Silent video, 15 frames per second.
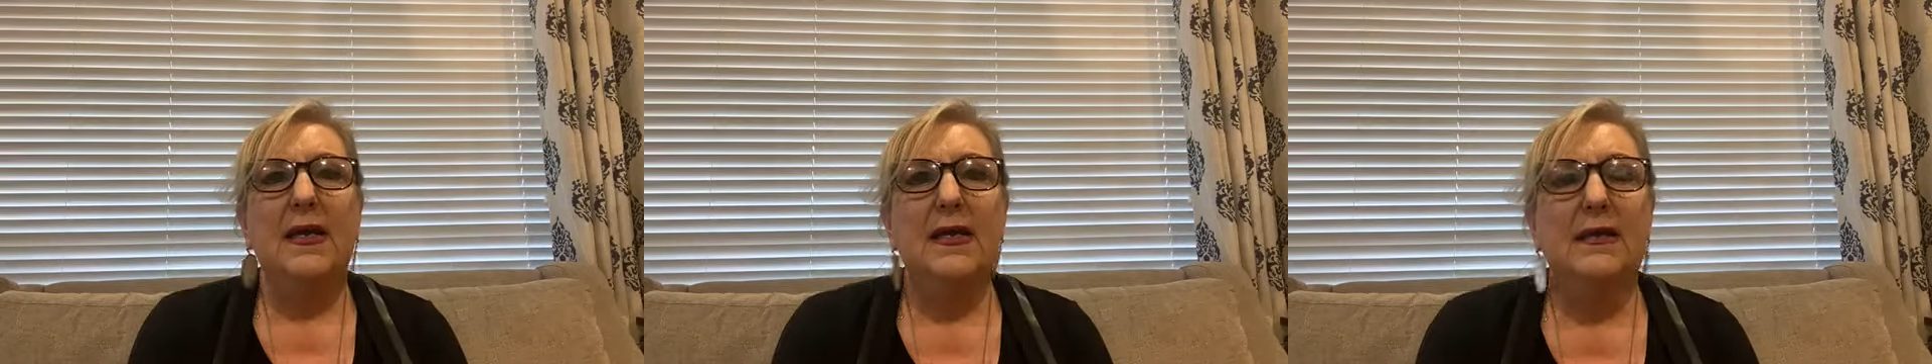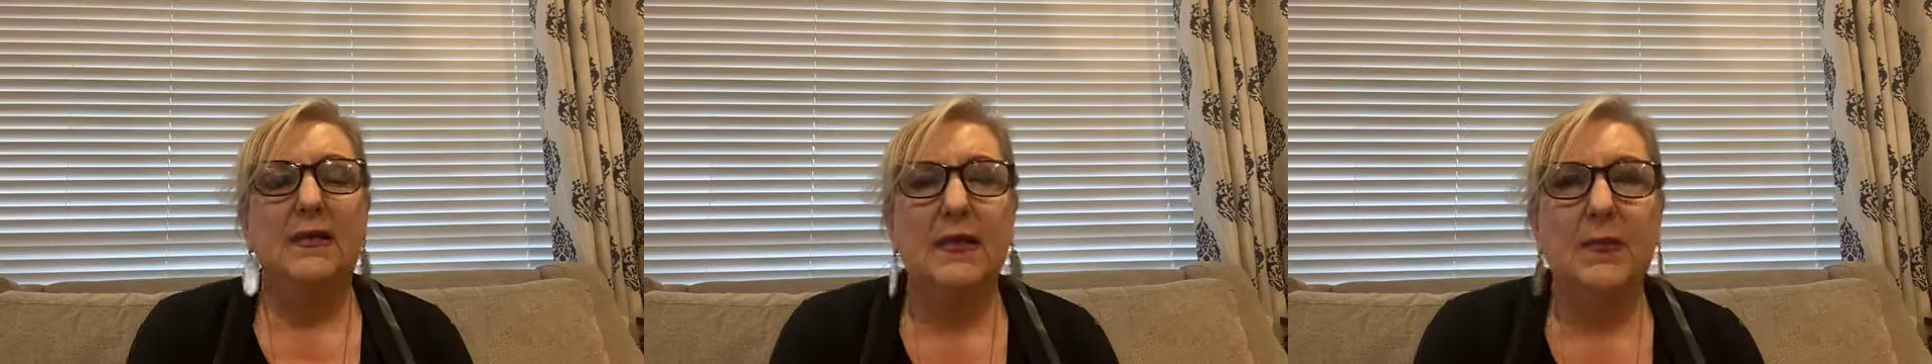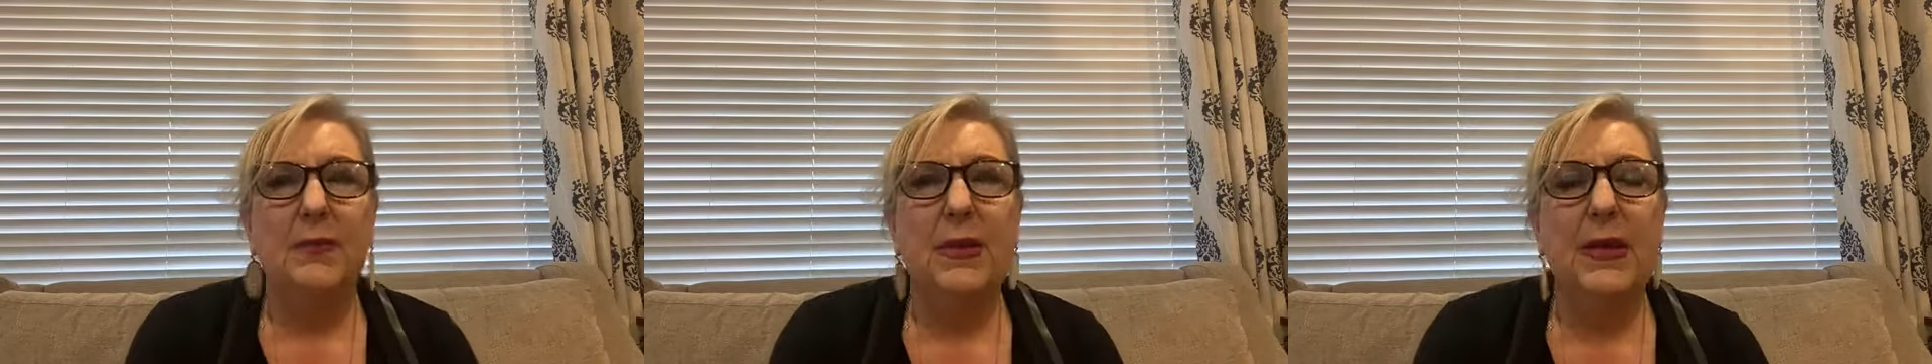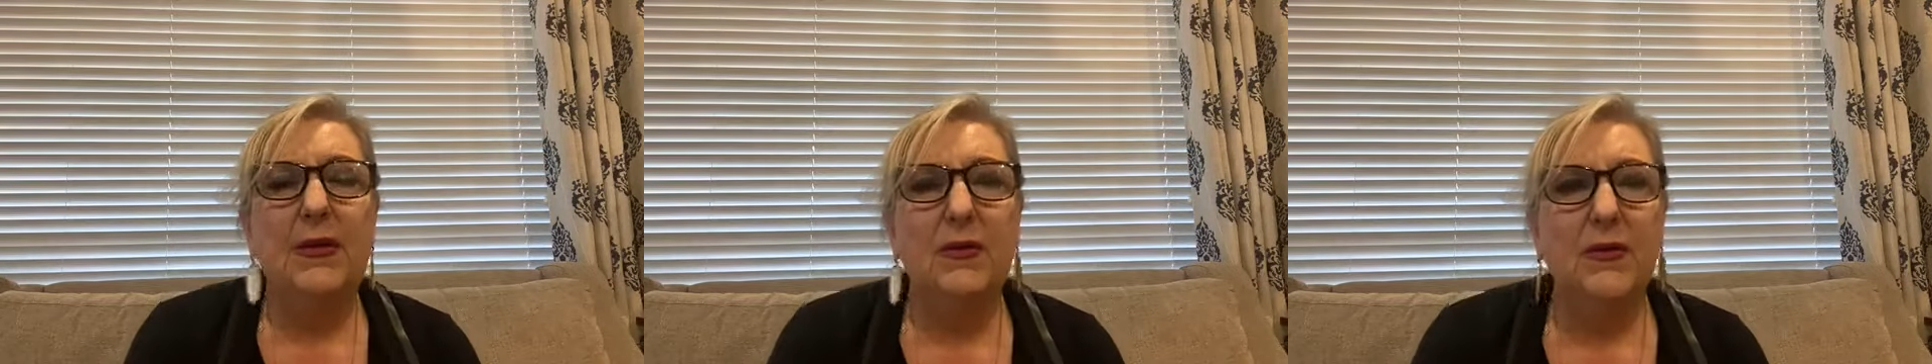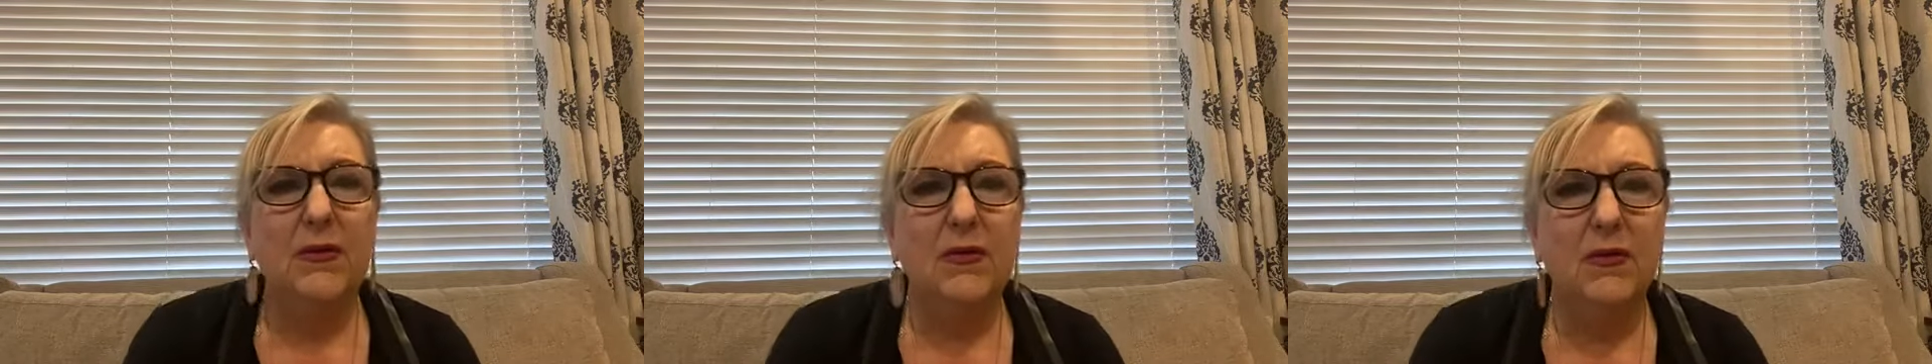he said,
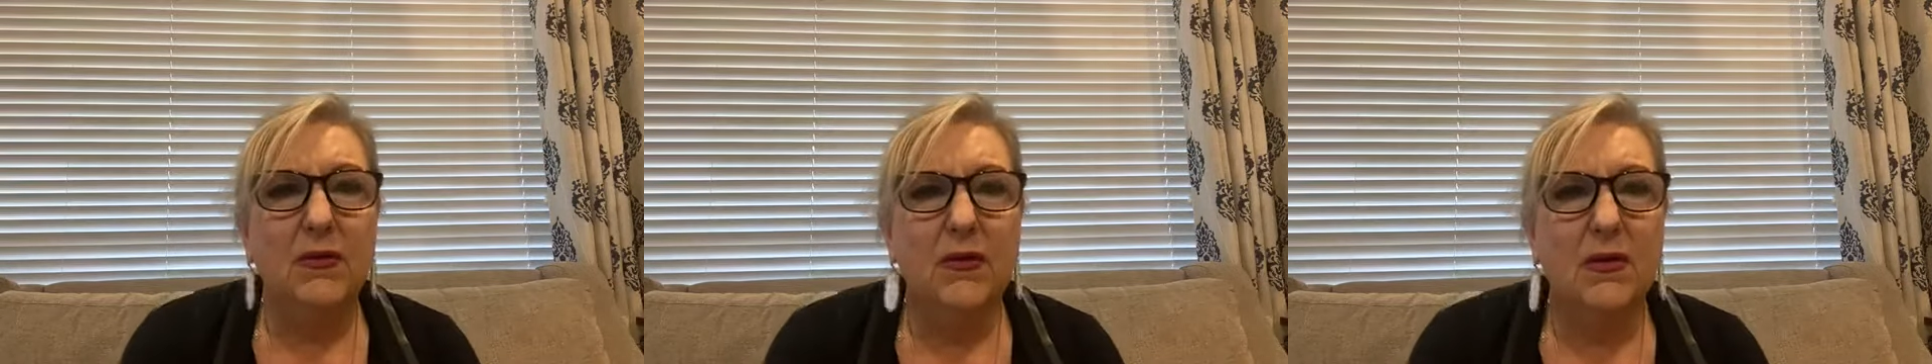Peter,